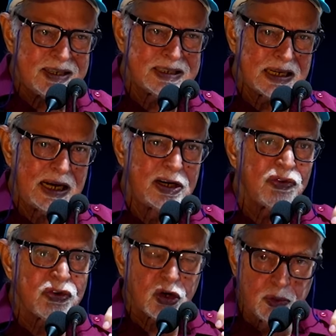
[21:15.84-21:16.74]
it's a kind
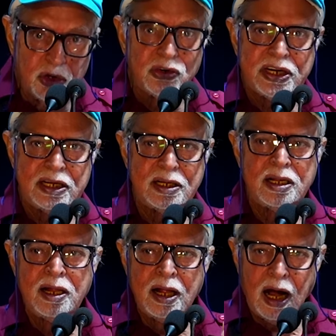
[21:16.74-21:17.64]
of community
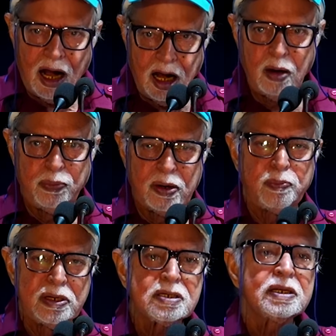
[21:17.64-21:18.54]
hall
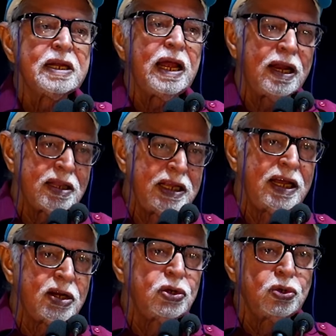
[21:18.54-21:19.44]
purpose, and
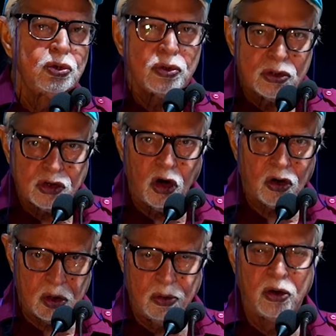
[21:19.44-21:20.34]
there you
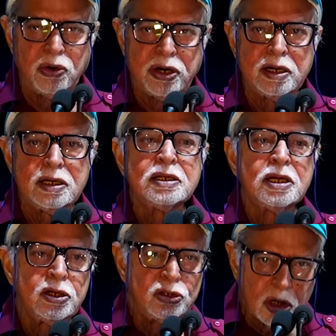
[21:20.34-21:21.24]
talk about
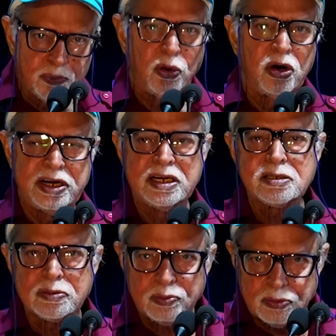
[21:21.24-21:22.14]
your
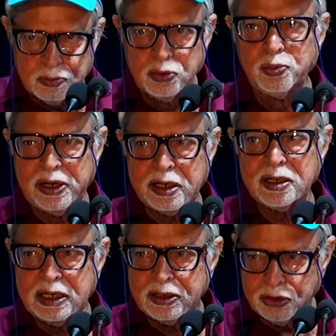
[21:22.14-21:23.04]
politics movement,
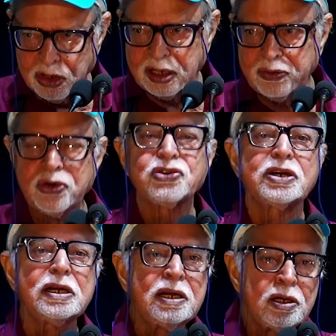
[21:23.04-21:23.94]
your
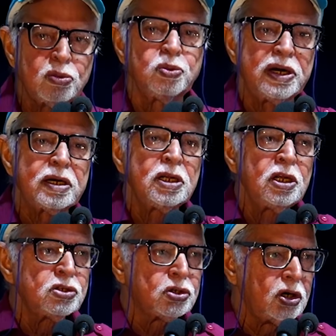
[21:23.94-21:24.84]
revolutionary movement.
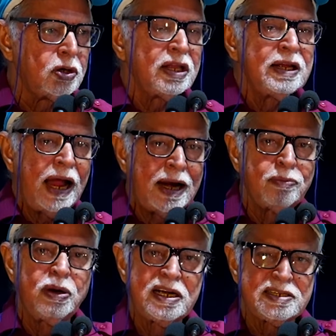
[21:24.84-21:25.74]
So,
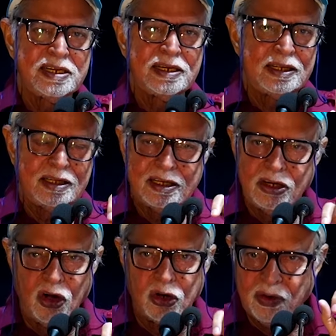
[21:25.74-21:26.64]
and Bhagat Singh in the
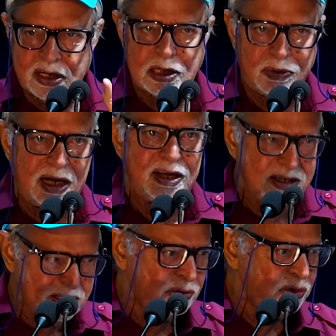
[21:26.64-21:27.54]
Naujawan Sabha,
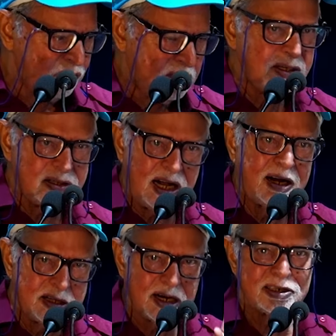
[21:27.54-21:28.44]
I give you
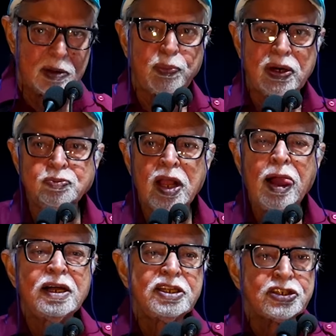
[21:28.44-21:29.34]
another example.
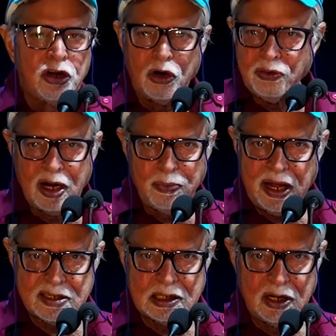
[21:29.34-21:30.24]
This Naujawan
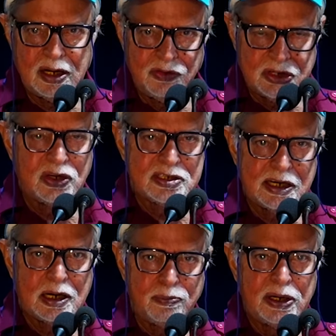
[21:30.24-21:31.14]
Bharat Sabha, which was
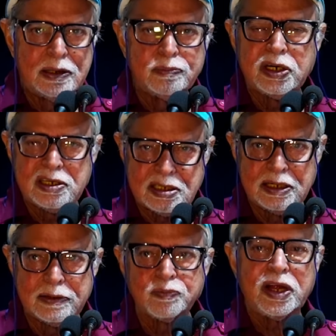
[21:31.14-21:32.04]
set up by Bhagat
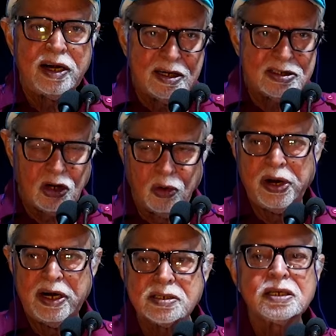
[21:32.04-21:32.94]
Singh and his
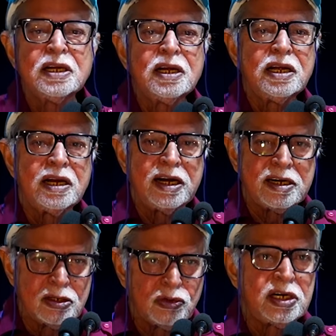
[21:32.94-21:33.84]
comrades in
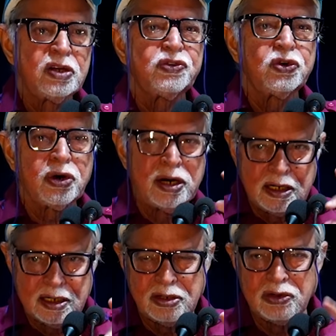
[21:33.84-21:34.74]
1924,
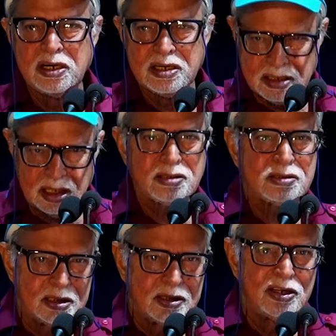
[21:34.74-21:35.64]

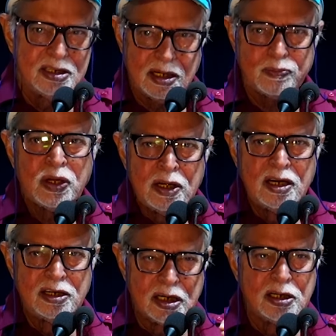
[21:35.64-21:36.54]
1926, there are
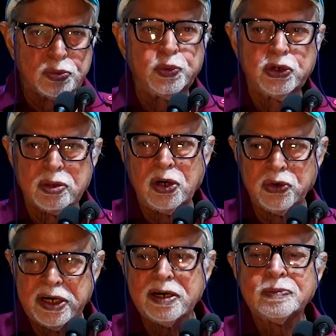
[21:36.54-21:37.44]
little dispute
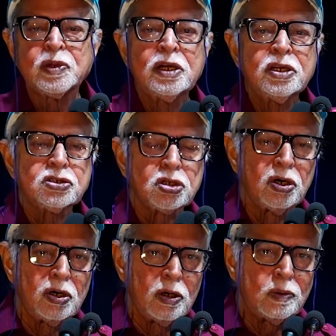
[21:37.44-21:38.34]
about it.
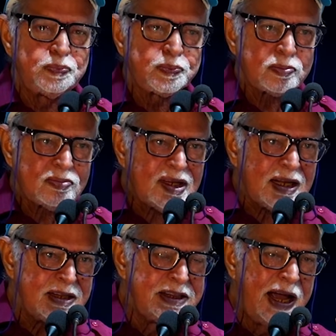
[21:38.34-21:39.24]
So,
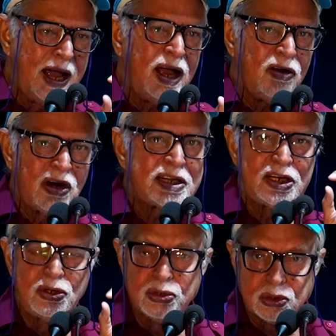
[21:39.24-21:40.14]
what
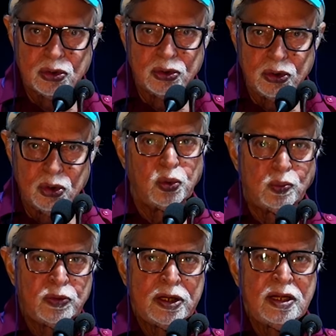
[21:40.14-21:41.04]
they used to do,